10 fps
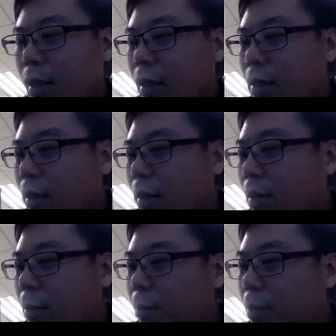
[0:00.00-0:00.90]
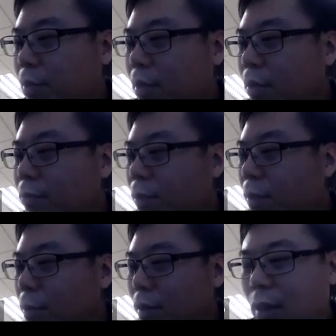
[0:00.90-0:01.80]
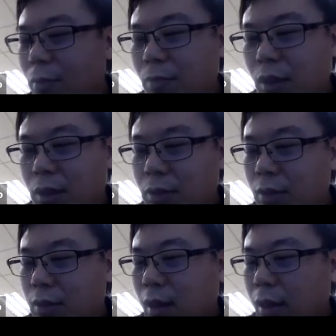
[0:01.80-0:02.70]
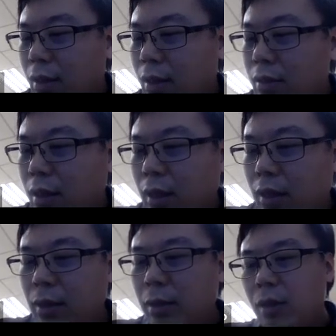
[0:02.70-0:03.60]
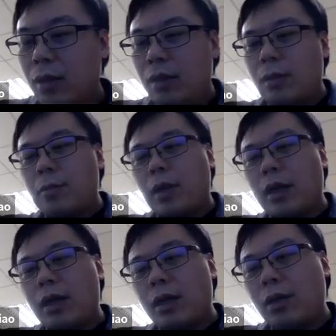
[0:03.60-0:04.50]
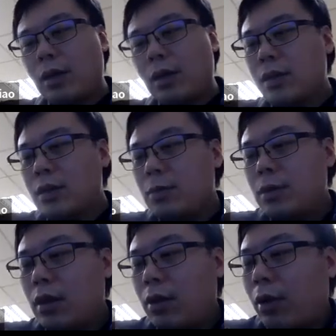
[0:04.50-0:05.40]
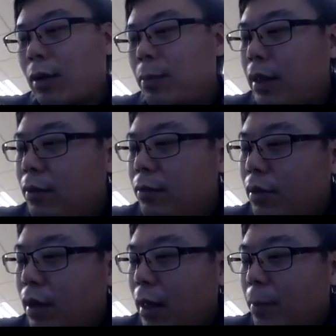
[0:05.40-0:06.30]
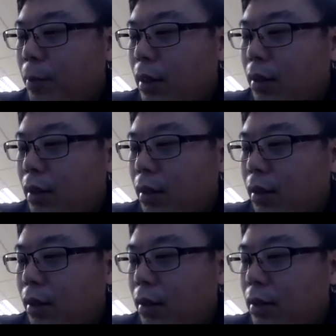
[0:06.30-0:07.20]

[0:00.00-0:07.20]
And a uh, more formal definition is like this. I, by quasi-smooth derived manifold, I mean a,